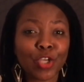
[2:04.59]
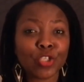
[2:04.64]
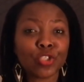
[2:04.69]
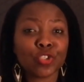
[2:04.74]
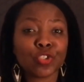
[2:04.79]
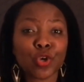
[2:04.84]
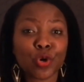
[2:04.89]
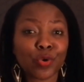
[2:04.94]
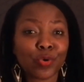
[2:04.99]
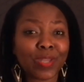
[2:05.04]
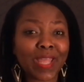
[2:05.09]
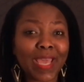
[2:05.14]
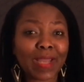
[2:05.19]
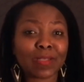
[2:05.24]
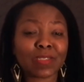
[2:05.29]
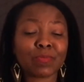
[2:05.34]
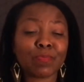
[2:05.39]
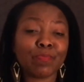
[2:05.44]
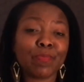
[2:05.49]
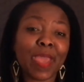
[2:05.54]
So
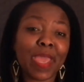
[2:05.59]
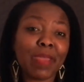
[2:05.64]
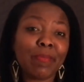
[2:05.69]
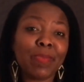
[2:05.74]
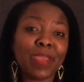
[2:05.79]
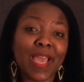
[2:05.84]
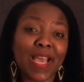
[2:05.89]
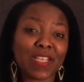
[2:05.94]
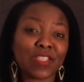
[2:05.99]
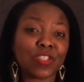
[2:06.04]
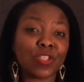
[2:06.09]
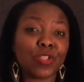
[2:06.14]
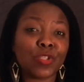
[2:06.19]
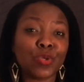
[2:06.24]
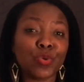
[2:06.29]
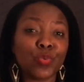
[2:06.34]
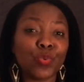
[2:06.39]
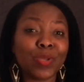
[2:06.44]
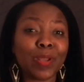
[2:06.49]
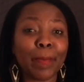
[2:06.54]
that's maybe has to
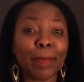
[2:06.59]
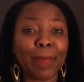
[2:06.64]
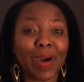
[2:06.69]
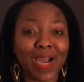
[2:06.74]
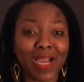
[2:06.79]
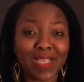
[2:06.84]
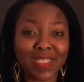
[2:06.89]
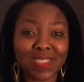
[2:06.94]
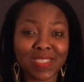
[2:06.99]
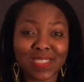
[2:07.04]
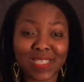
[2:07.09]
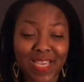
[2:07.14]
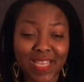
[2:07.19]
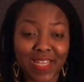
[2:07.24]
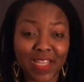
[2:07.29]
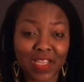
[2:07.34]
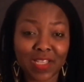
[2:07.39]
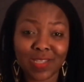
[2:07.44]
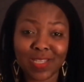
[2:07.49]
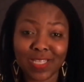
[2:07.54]
do with a mindset